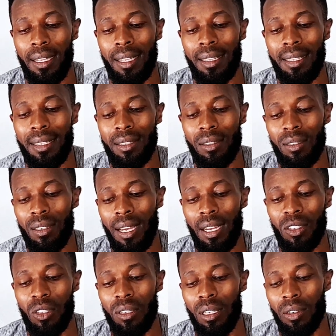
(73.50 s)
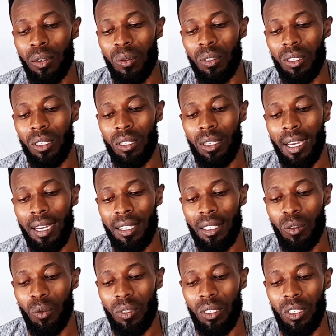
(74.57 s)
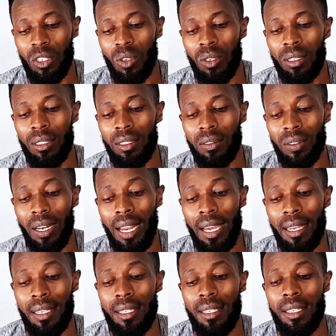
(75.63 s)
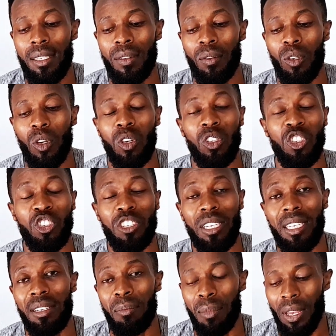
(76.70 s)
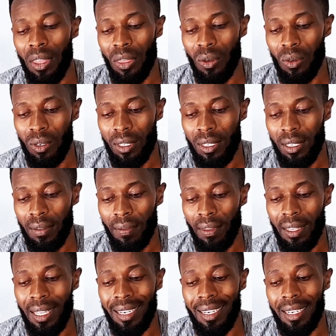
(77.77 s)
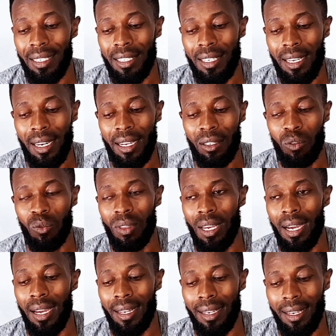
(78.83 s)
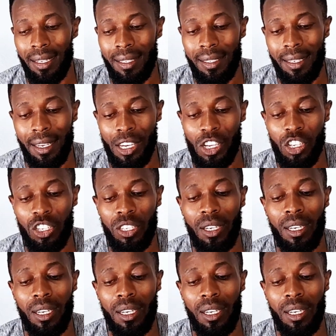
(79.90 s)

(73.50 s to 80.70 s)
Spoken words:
this acquisition relies on training methods that are tailored to the athlete's age,